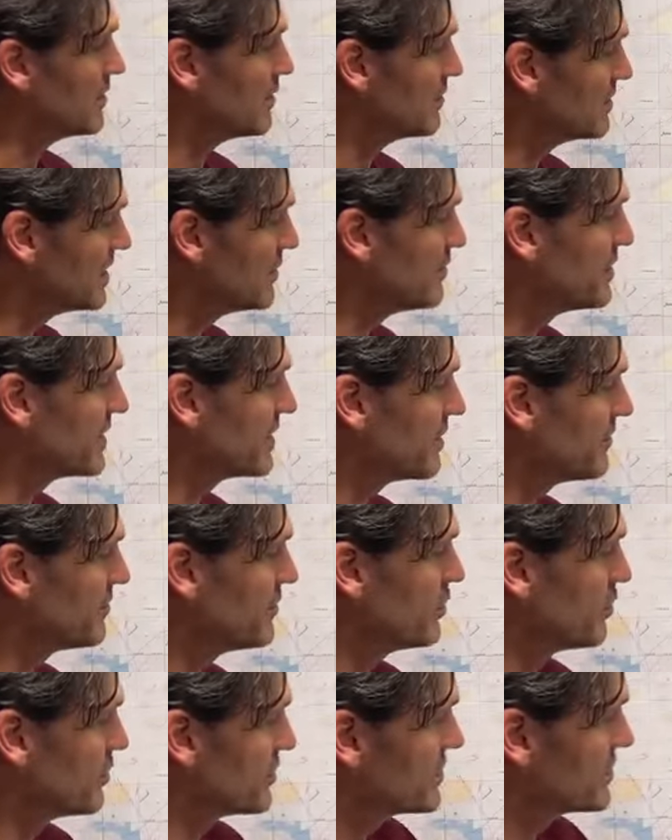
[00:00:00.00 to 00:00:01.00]
limiting the
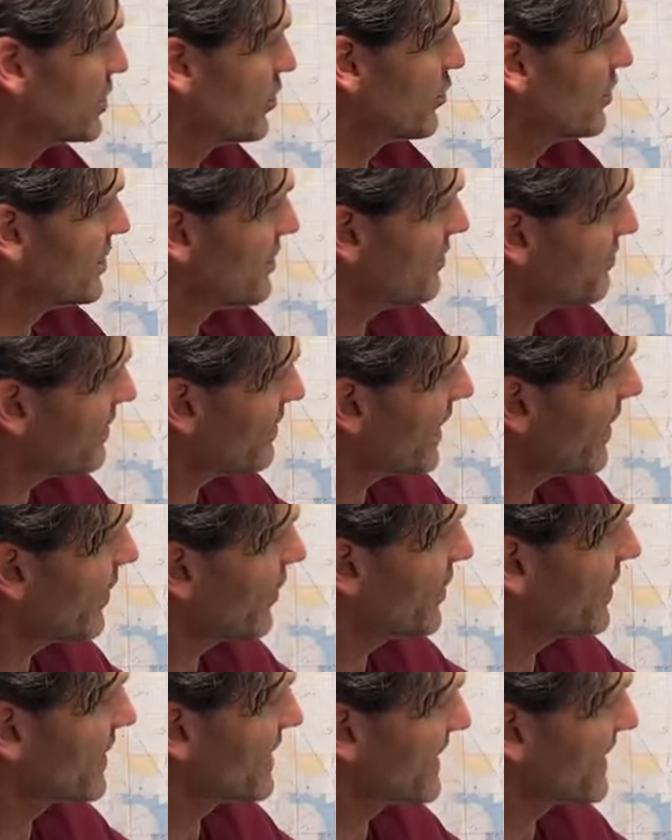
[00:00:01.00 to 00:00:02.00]
fuels so when the
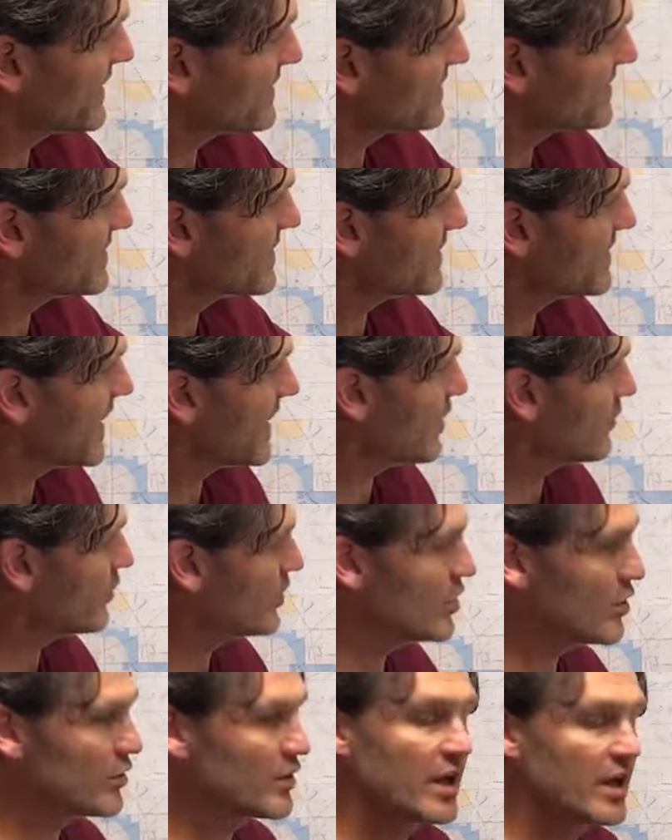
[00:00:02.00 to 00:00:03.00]
fire gets to that
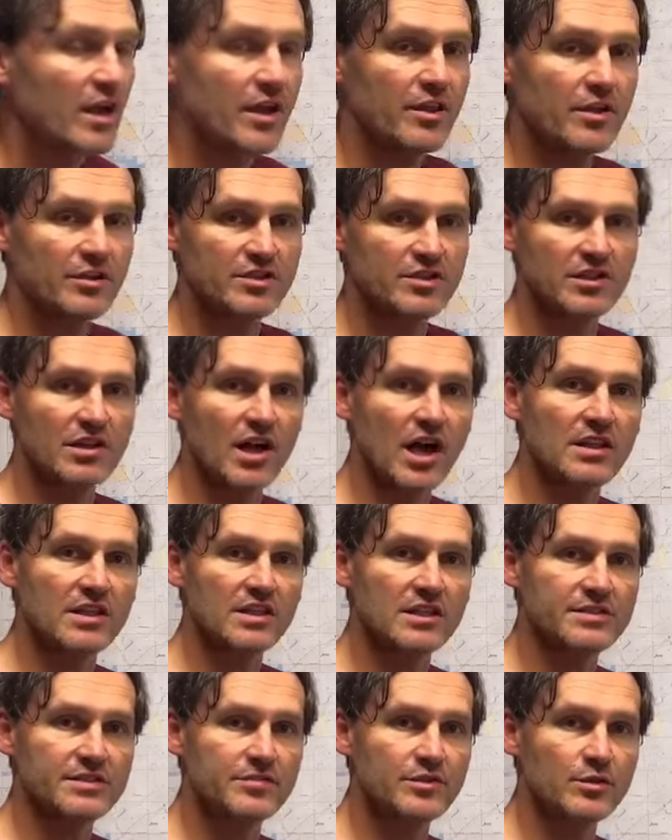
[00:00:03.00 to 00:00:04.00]
road, there's a lot
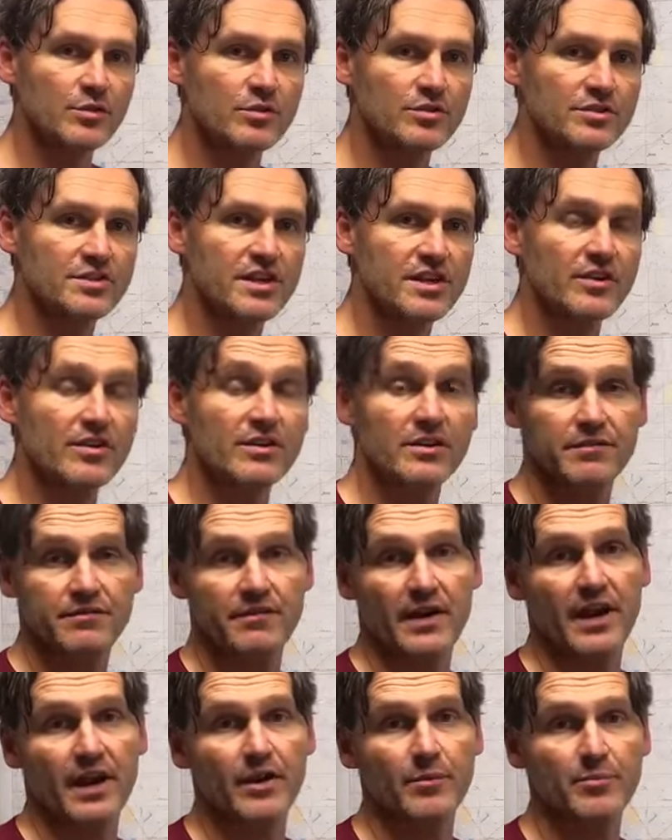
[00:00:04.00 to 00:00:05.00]
less fuels there and the
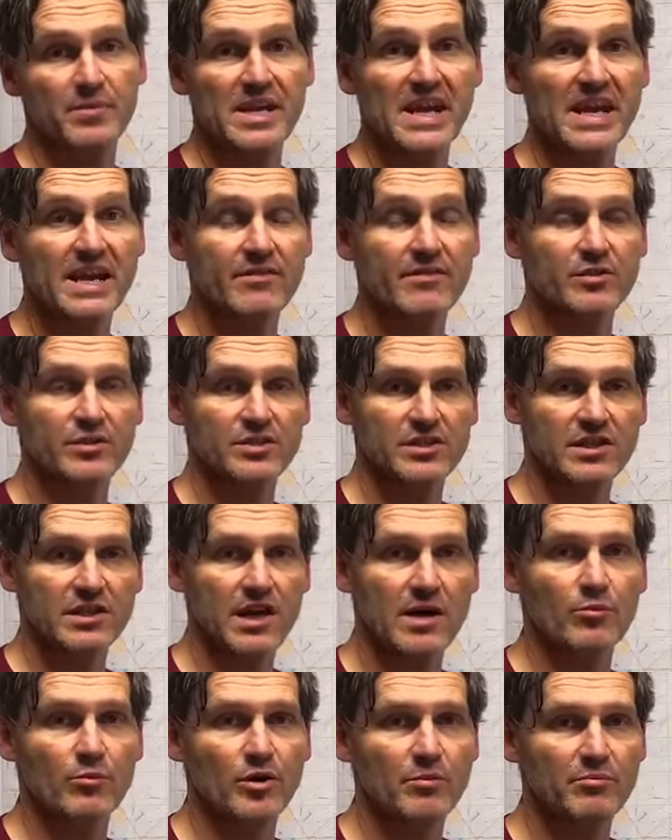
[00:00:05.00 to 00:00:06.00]
fire behavior is a
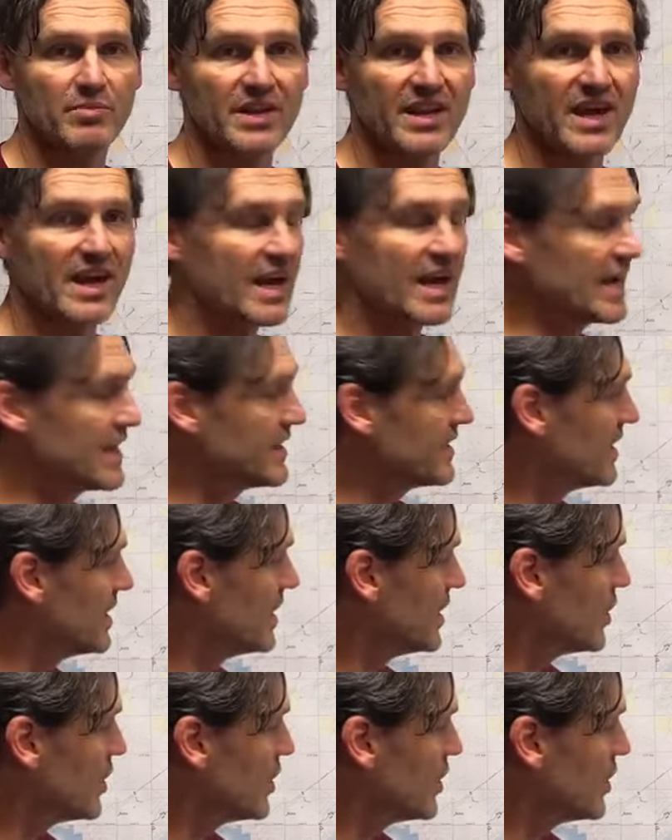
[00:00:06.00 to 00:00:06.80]
lot more benign,